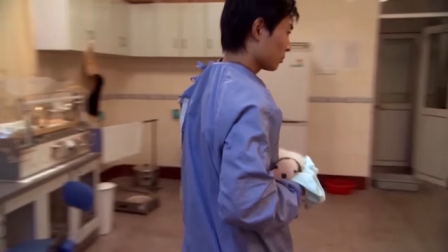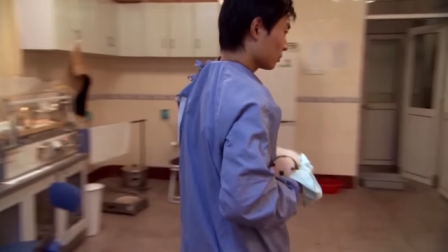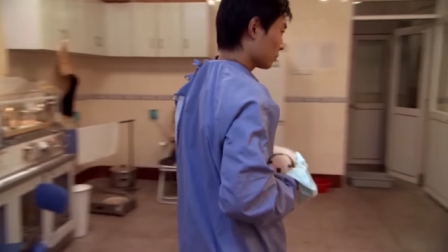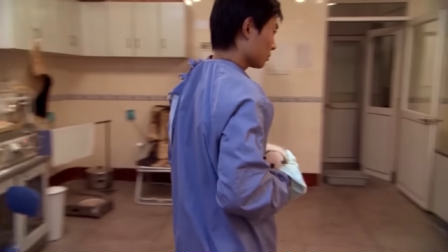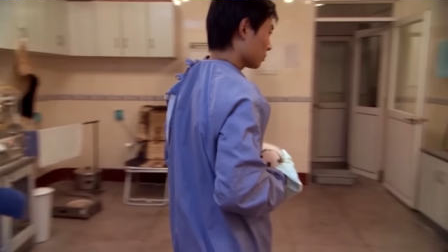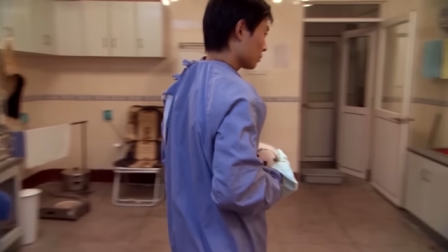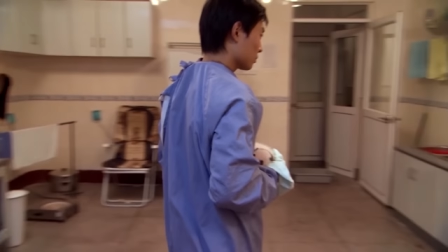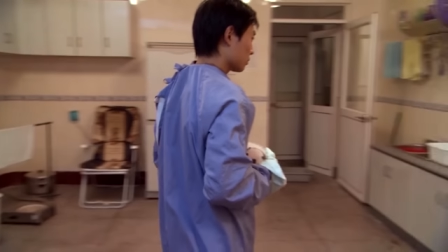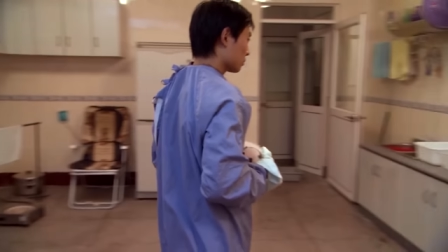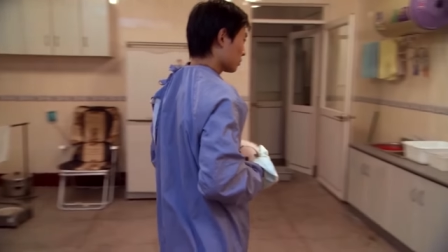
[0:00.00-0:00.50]

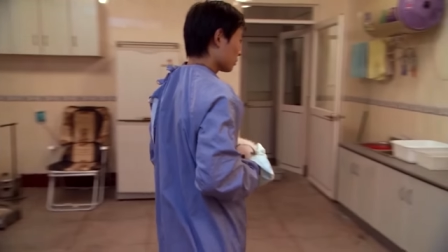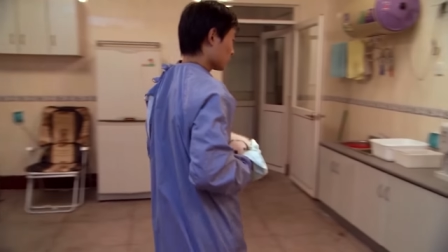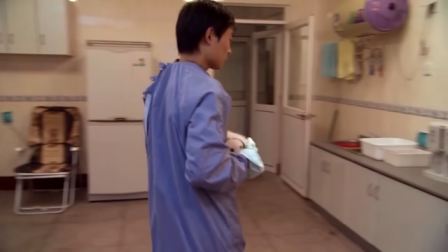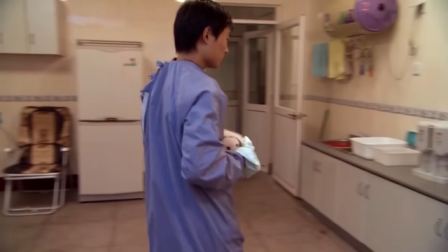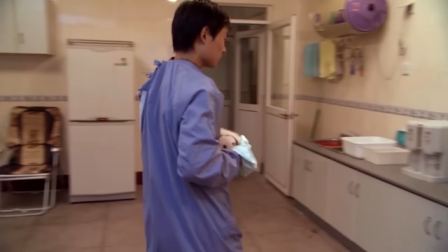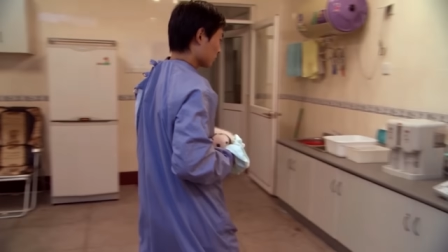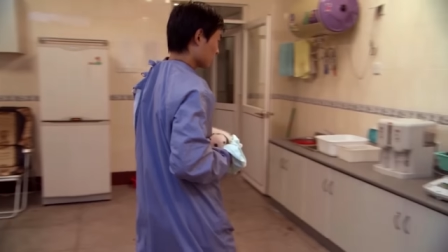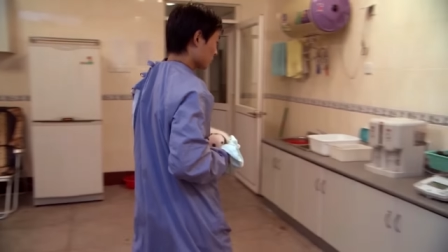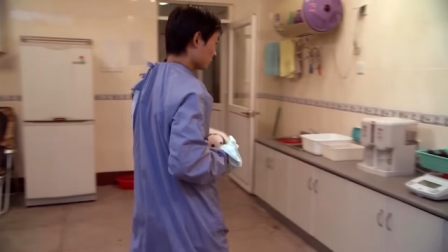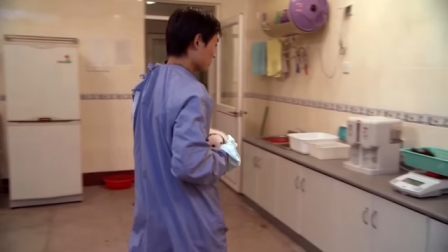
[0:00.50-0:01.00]
It's important
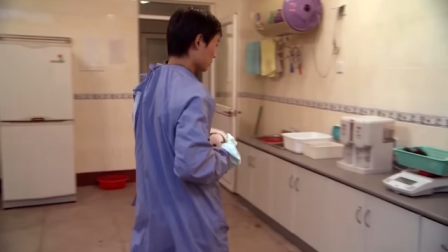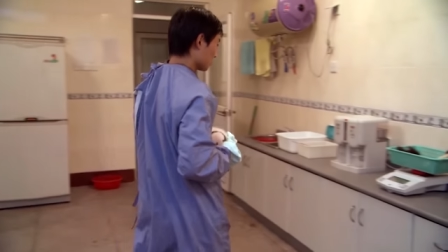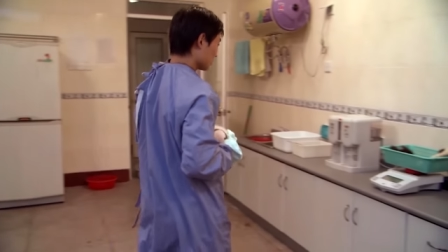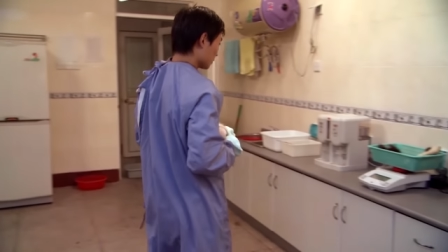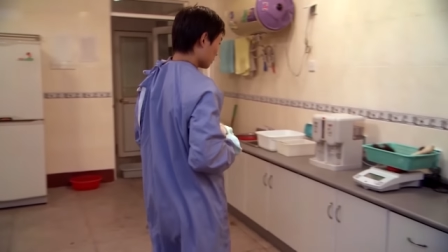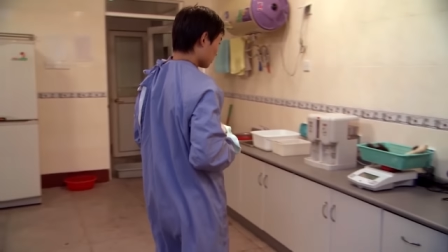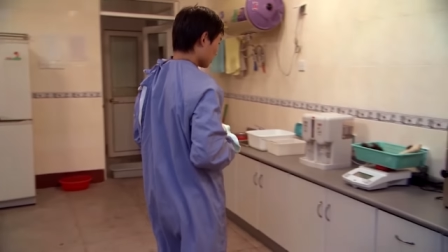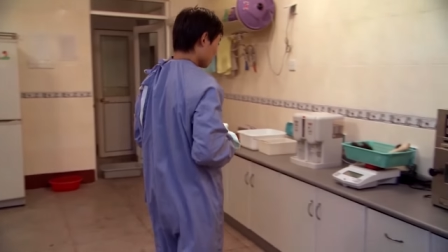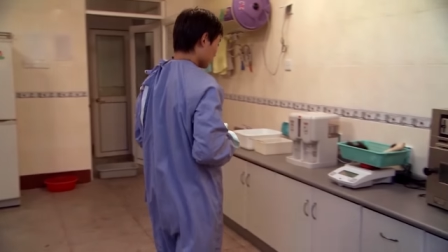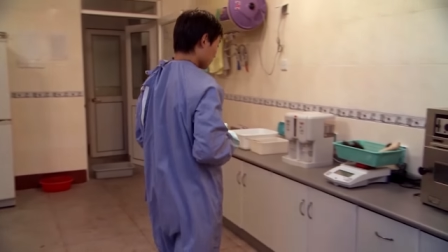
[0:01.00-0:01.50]
to check
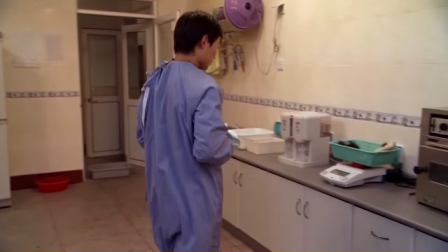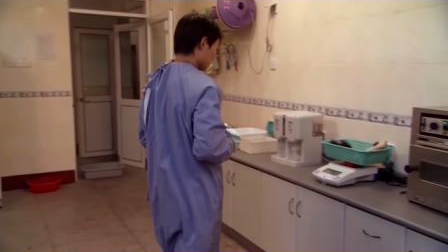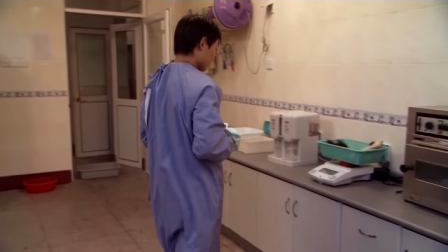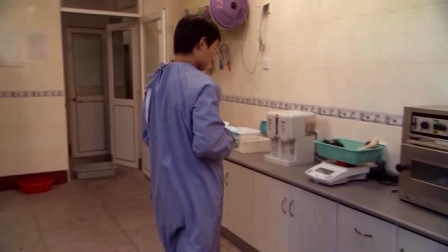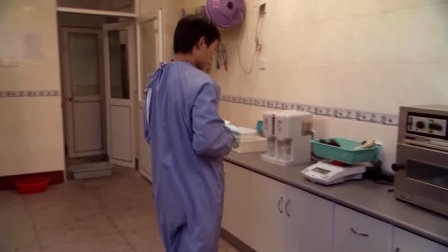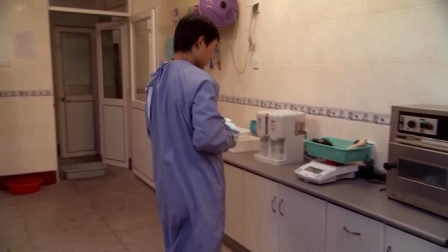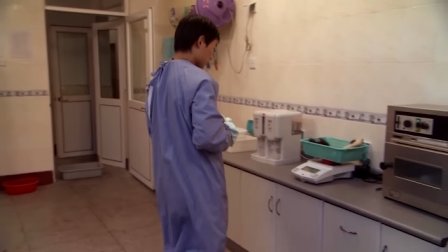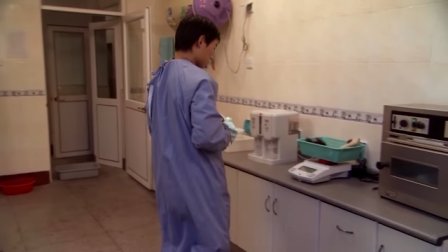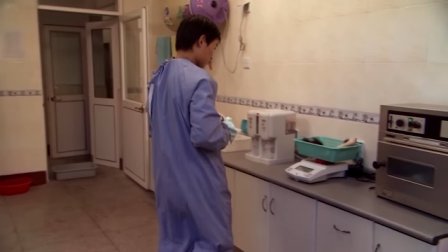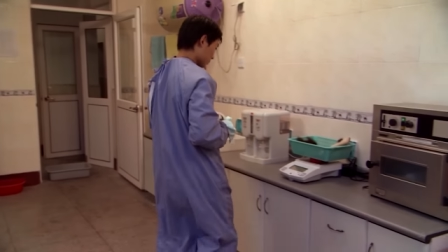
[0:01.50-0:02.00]
that both
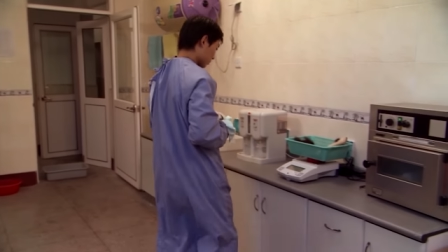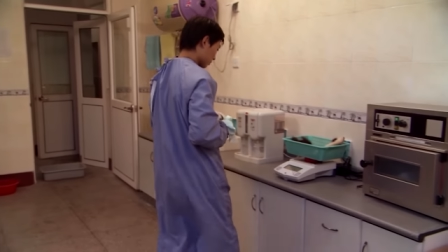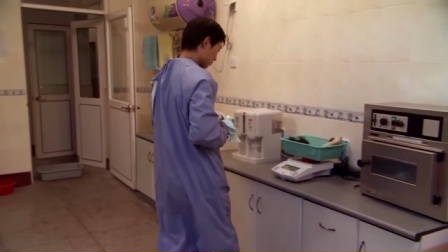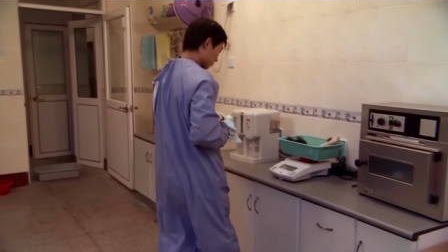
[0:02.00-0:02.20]
cubs are